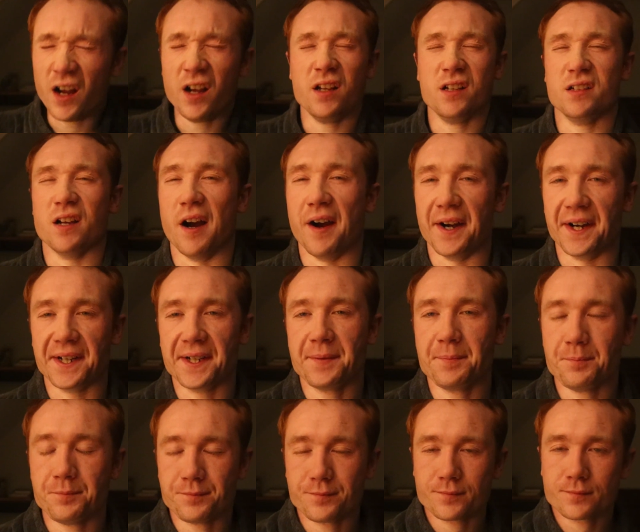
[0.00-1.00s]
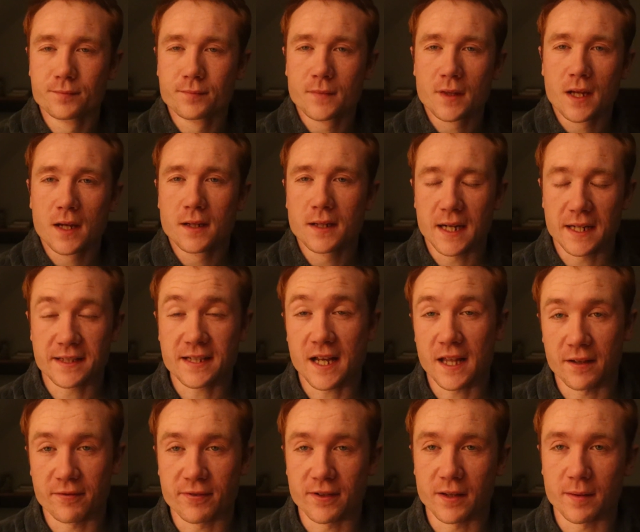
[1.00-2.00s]
Sorry. That's how
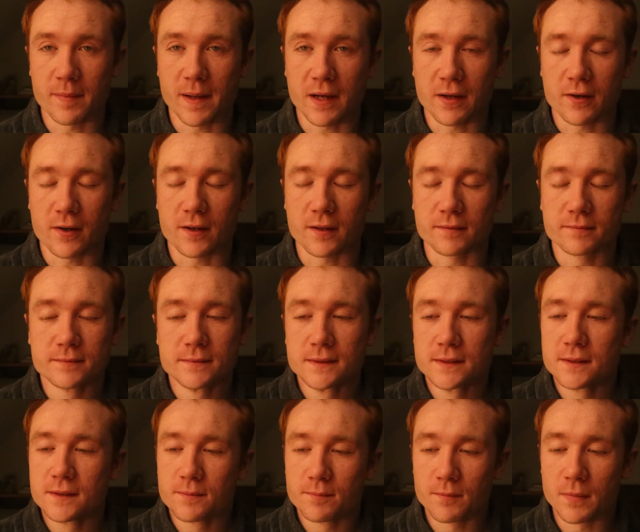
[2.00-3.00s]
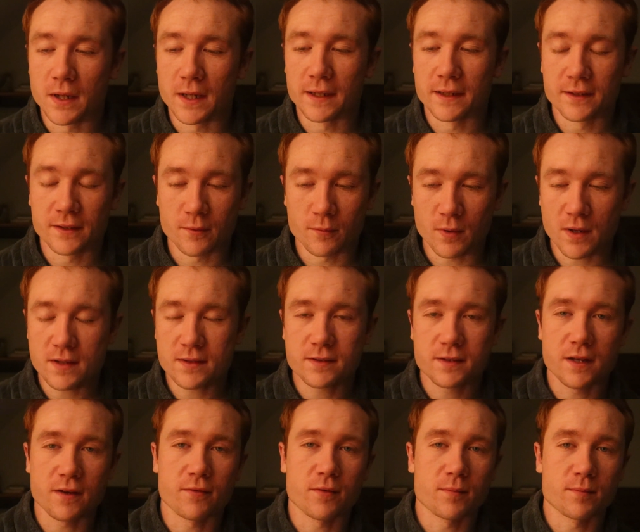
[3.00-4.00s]
I feel about her. But the rest
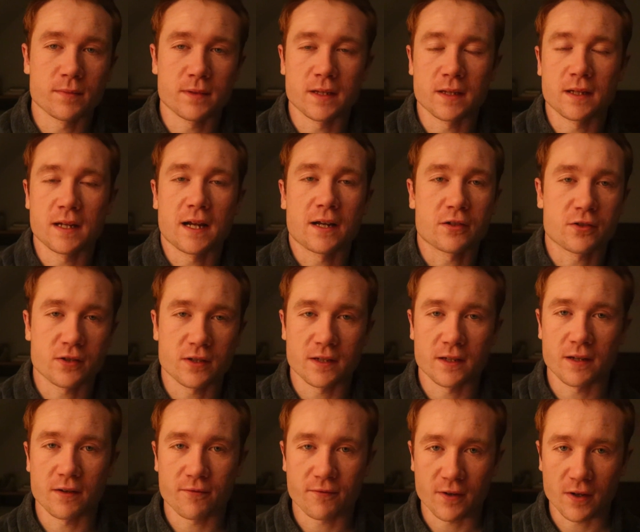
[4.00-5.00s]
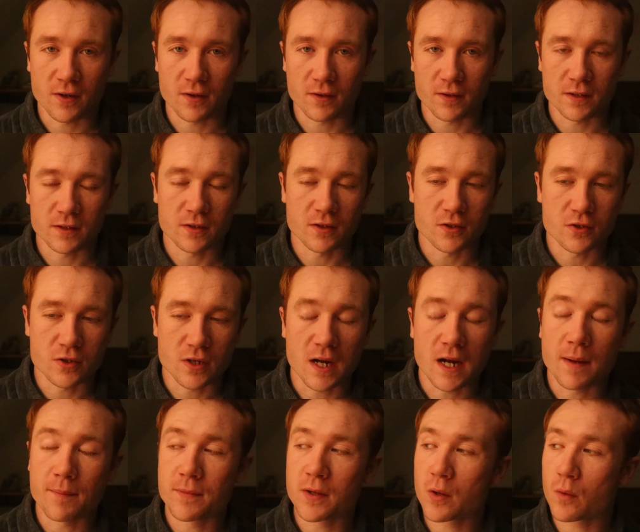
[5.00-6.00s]
of them did actually a fairly good
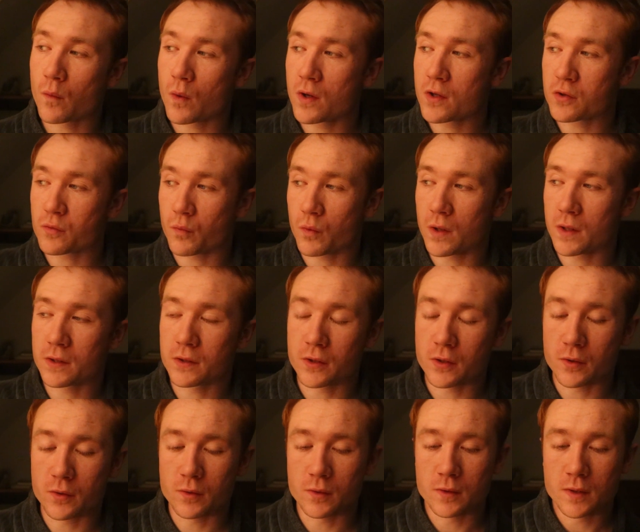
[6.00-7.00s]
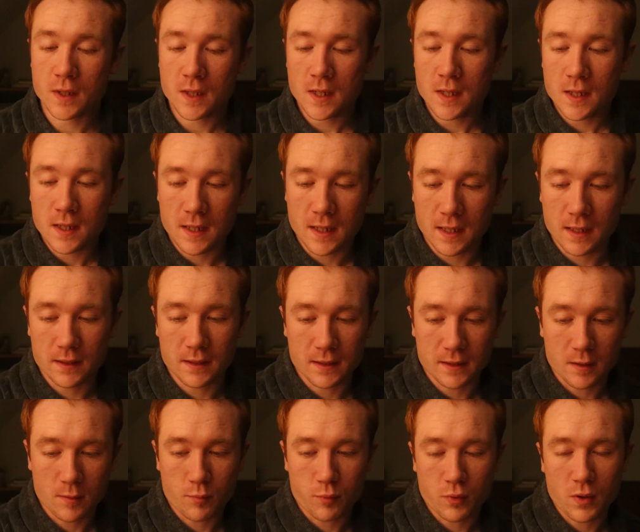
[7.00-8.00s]
job. There was one dude, he had
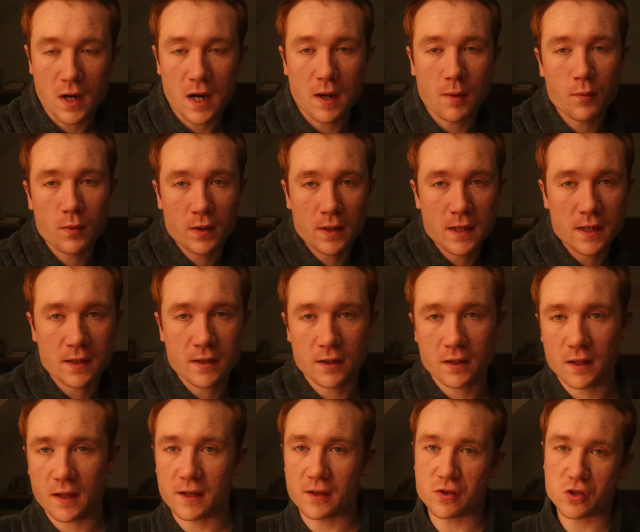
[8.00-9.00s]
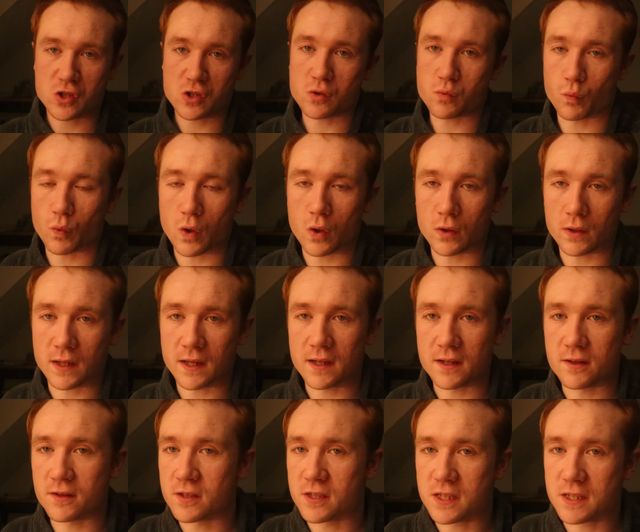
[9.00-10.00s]
like a prop where he could like swung it
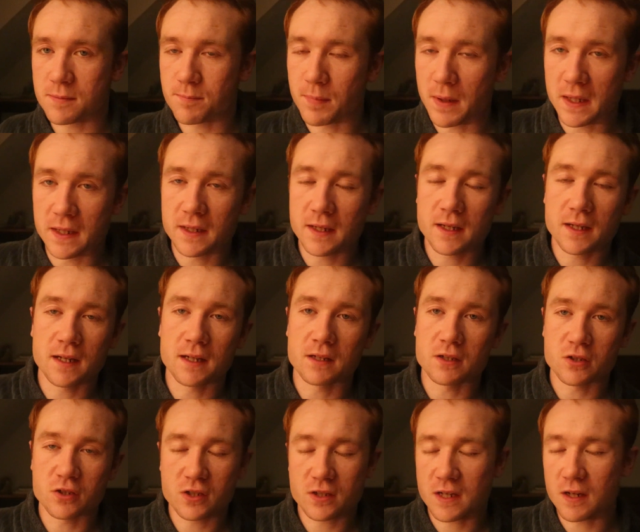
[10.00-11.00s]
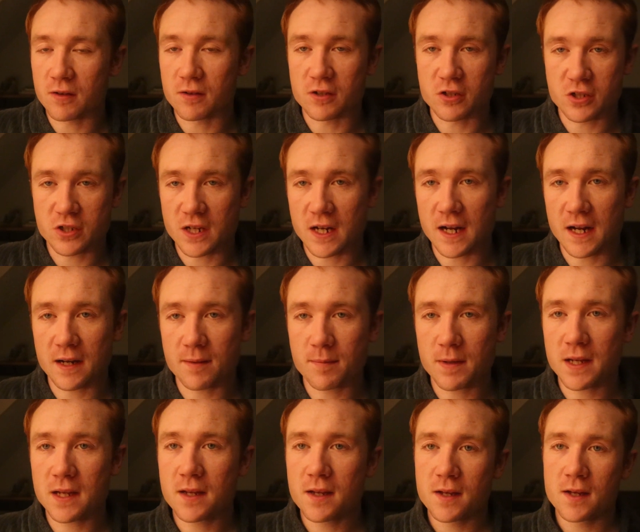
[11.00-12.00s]
and spin it and scared the shit out of
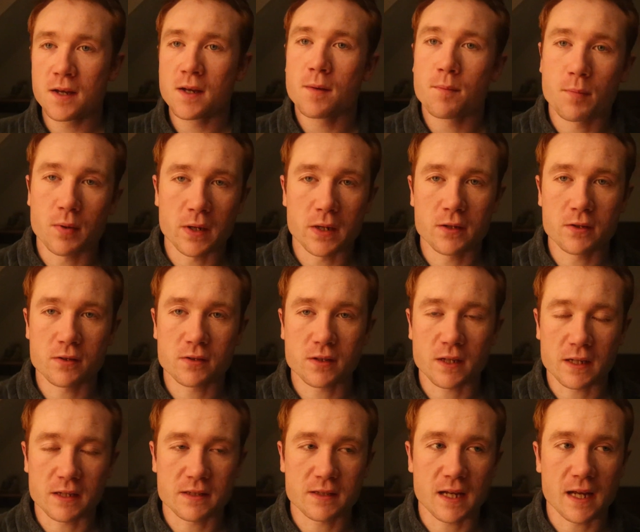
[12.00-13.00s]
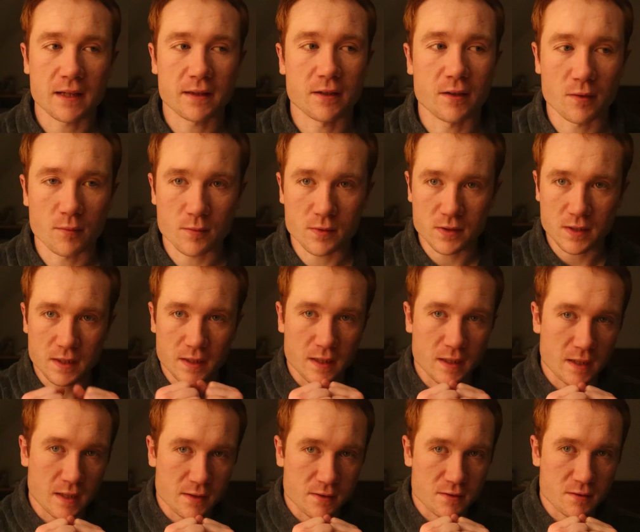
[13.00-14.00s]
me. But he just like sat there and was like
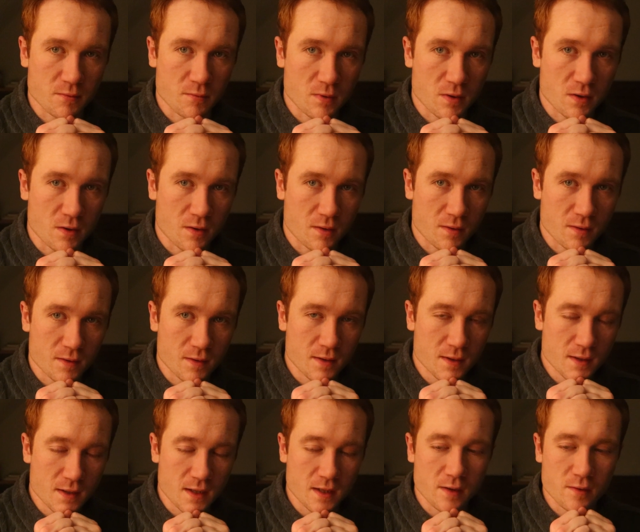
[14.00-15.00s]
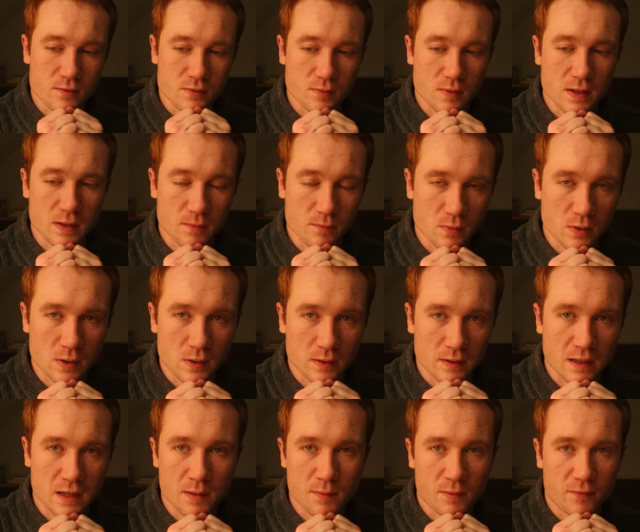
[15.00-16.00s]
against the wall. And he was like wearing
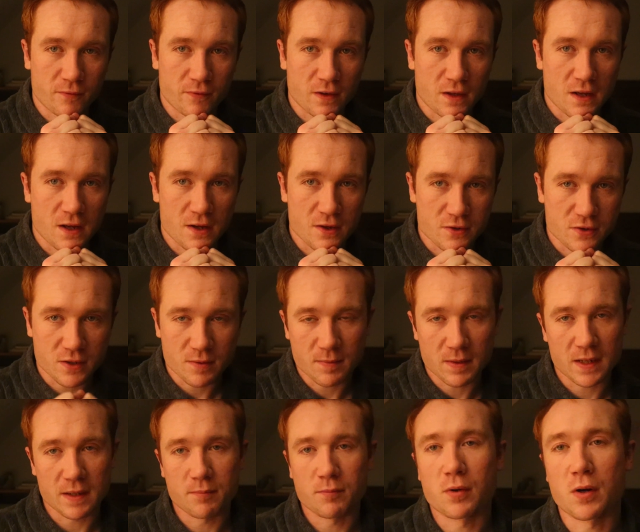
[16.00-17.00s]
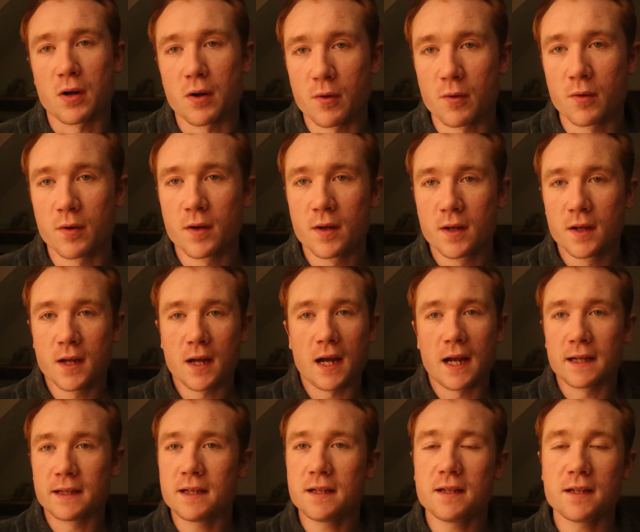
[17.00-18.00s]
camouflage. I'm like, bro,
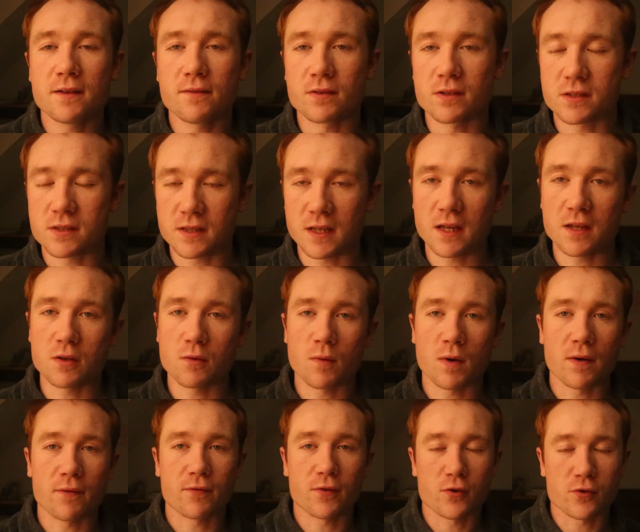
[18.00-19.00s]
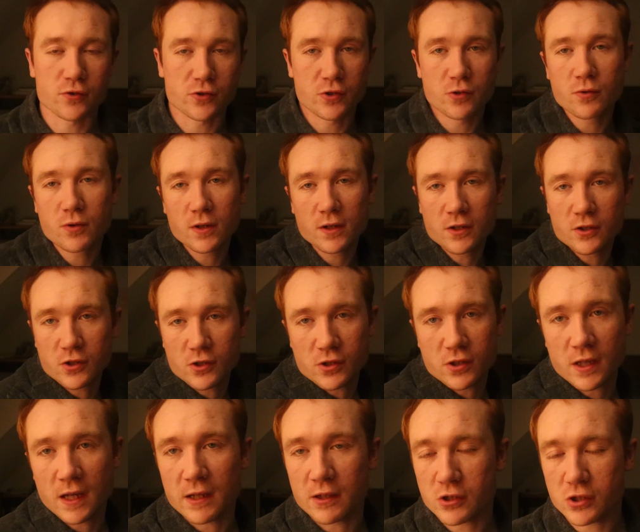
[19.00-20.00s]
I didn't even see you at first. You could have just
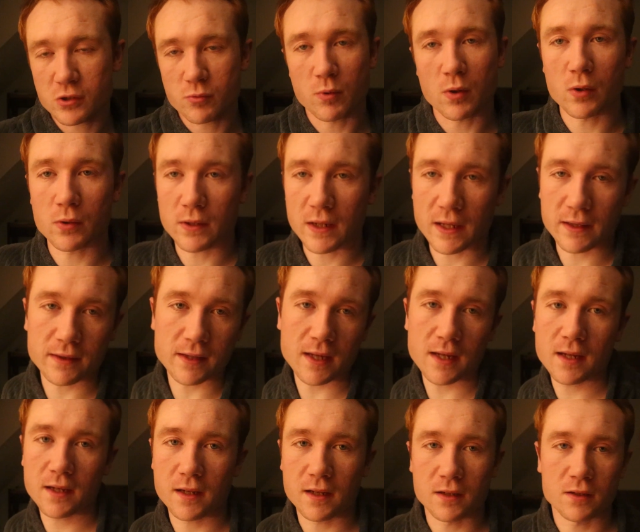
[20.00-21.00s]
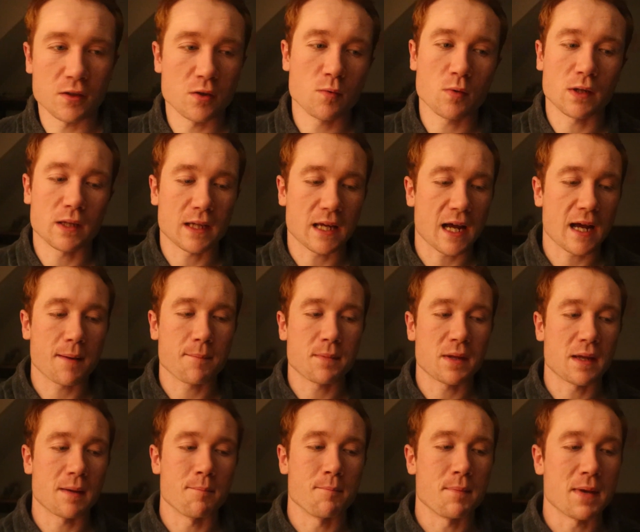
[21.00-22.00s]
like swung that thing and you would have got
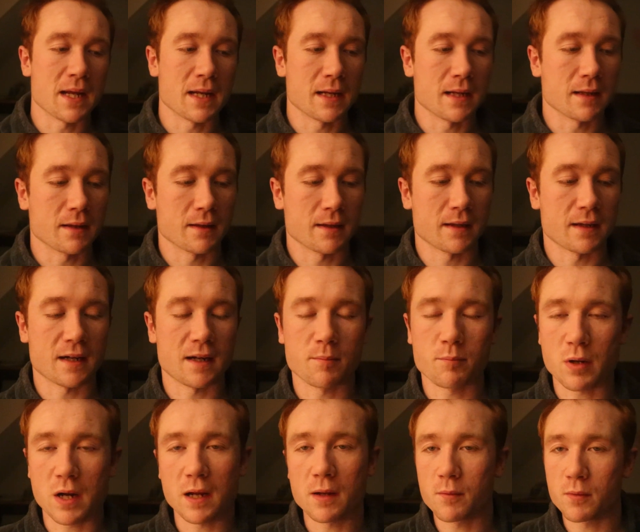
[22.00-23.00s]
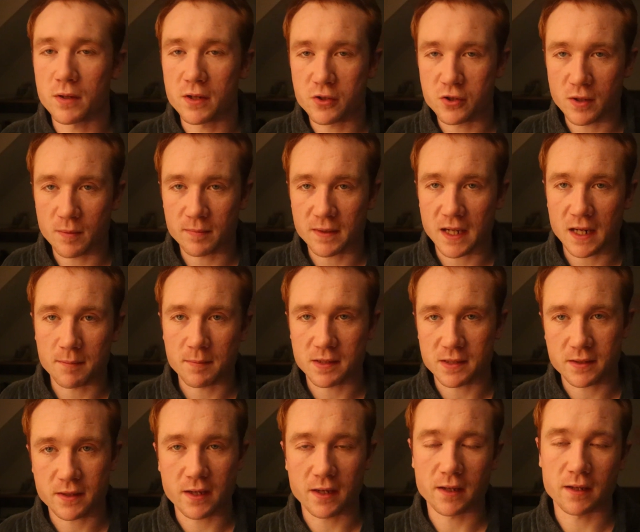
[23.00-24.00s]
me immediately. And I probably would have jumped out of my
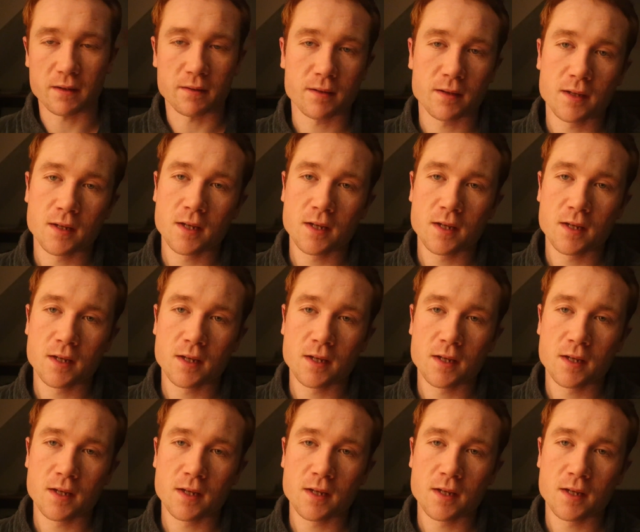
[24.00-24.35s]
skin.